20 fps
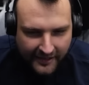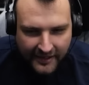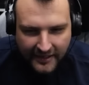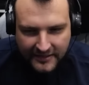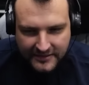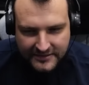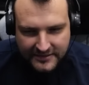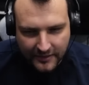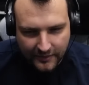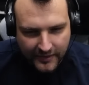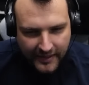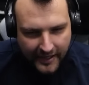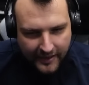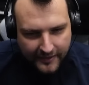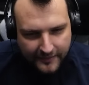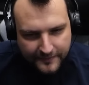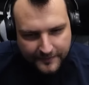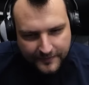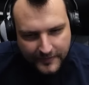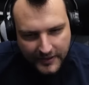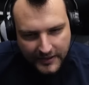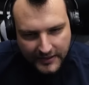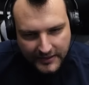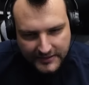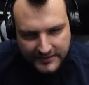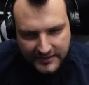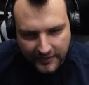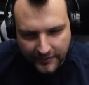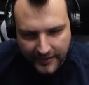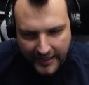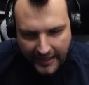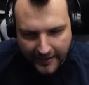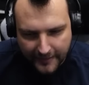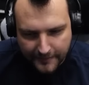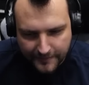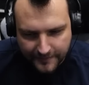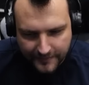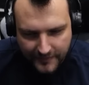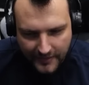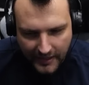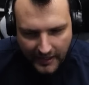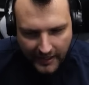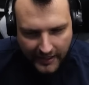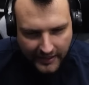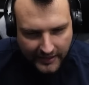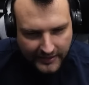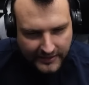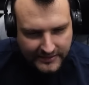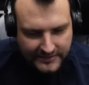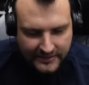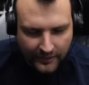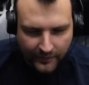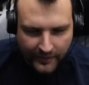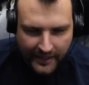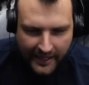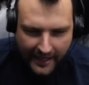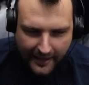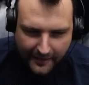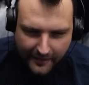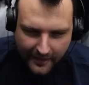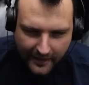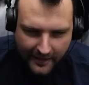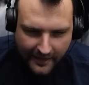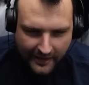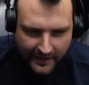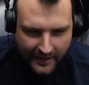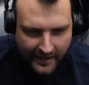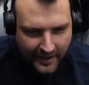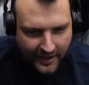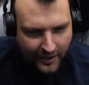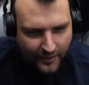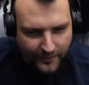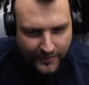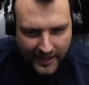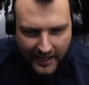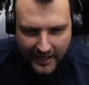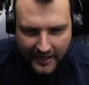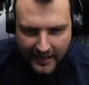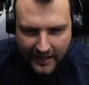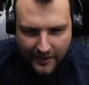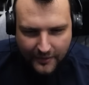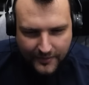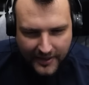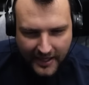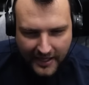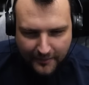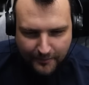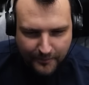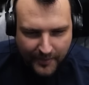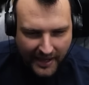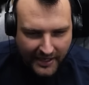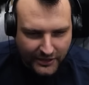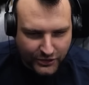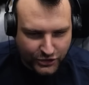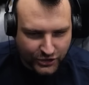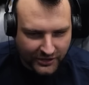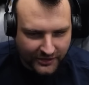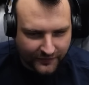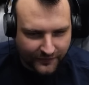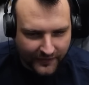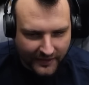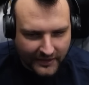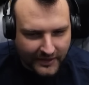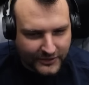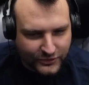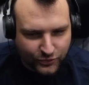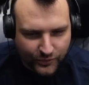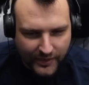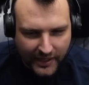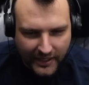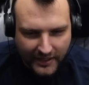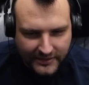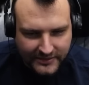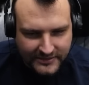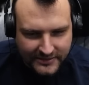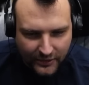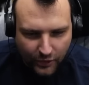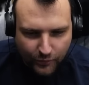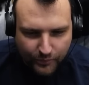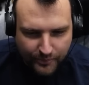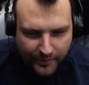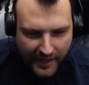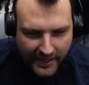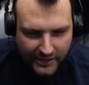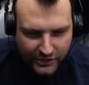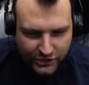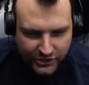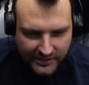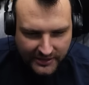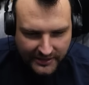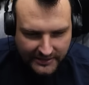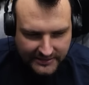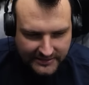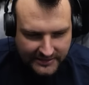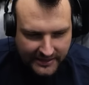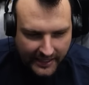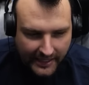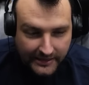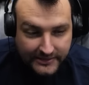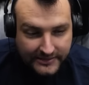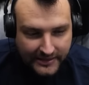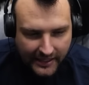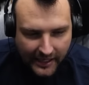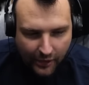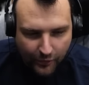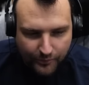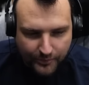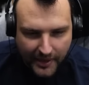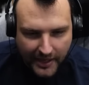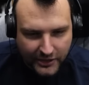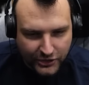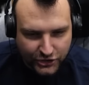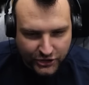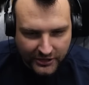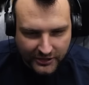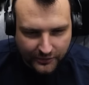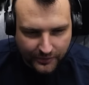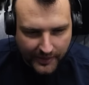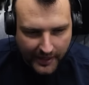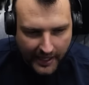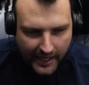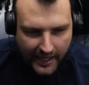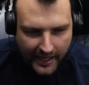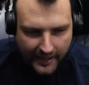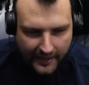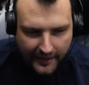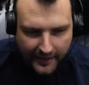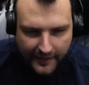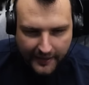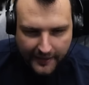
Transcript: It's okay. It's okay. It is okay. We are patient, fellas. We are so patient. It's crazy how patient we are.